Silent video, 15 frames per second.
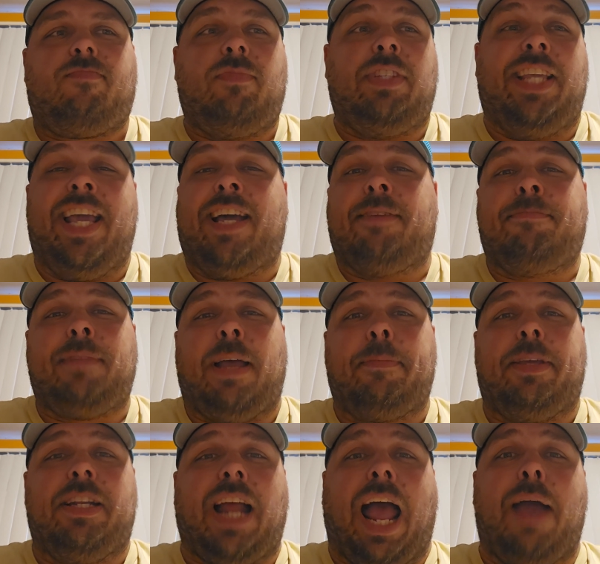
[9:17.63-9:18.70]
Yeah, I
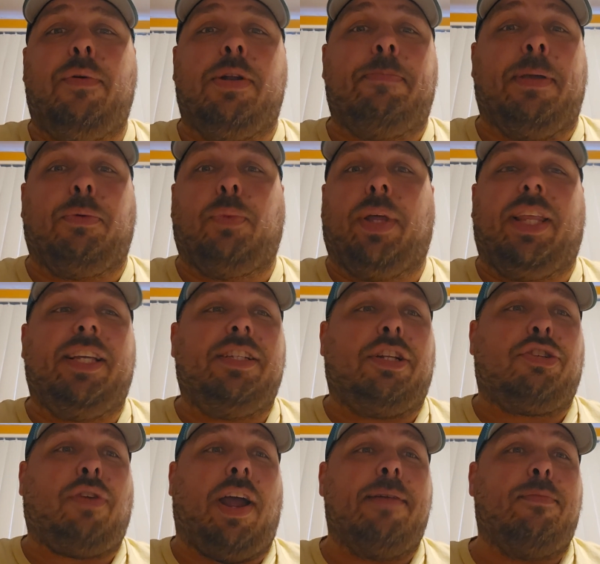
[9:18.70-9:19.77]
mean, I would be willing to
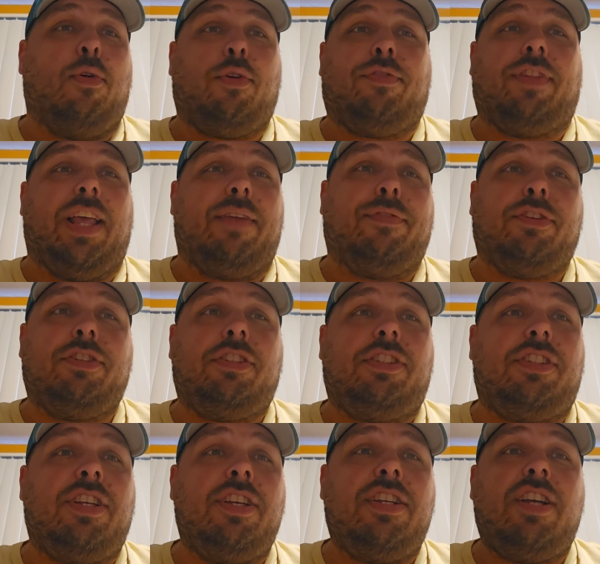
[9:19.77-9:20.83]
try more
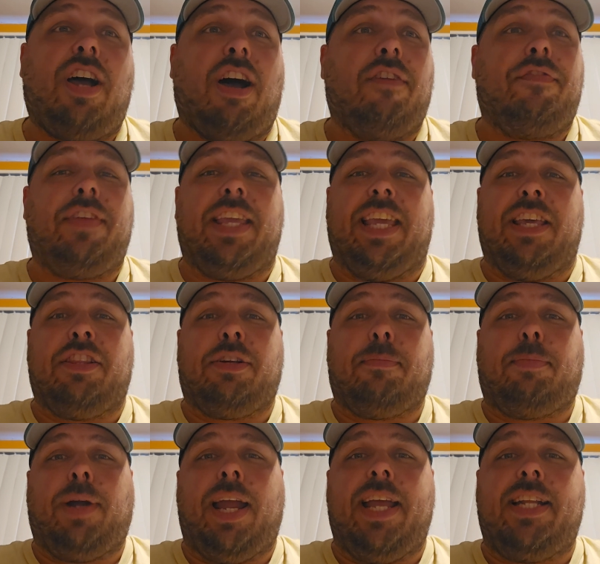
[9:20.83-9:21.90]
flavors of either
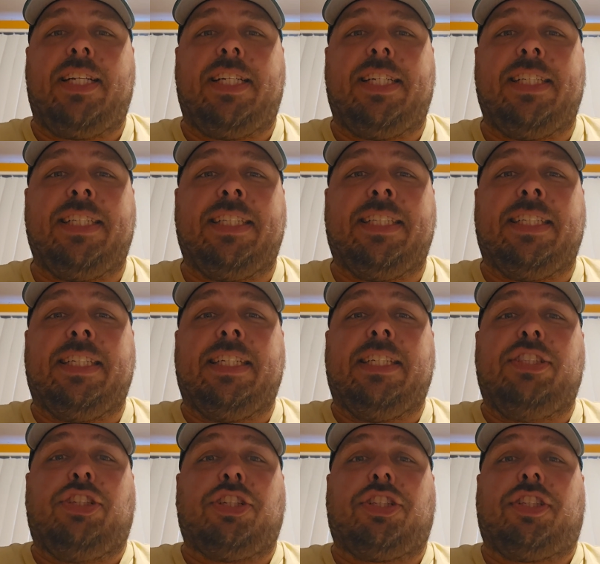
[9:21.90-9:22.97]
brand
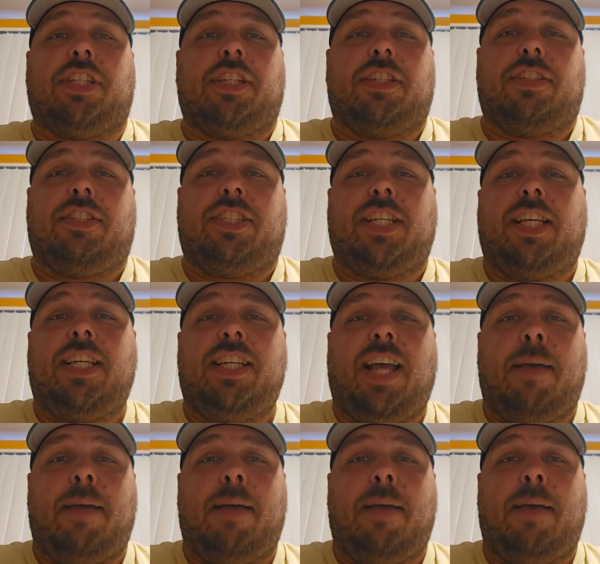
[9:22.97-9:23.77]
just to see.